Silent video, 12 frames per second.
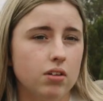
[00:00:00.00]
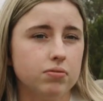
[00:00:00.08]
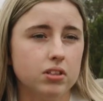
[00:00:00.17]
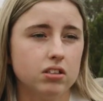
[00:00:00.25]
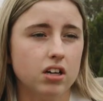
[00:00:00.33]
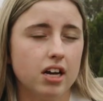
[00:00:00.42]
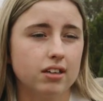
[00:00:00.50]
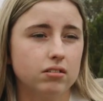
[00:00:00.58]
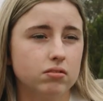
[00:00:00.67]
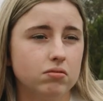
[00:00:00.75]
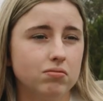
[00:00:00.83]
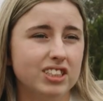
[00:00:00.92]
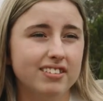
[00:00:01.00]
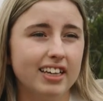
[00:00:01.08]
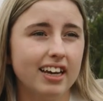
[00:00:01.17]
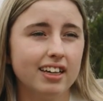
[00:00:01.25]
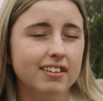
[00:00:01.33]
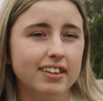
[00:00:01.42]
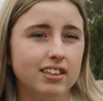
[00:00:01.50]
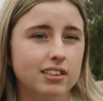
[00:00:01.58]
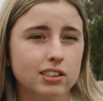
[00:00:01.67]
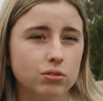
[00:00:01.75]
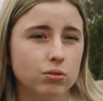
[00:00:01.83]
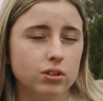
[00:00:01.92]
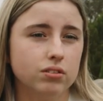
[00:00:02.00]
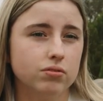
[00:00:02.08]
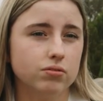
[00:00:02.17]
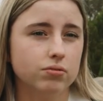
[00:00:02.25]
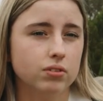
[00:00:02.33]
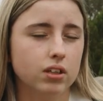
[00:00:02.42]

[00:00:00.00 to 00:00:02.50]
I feel like you need this sort of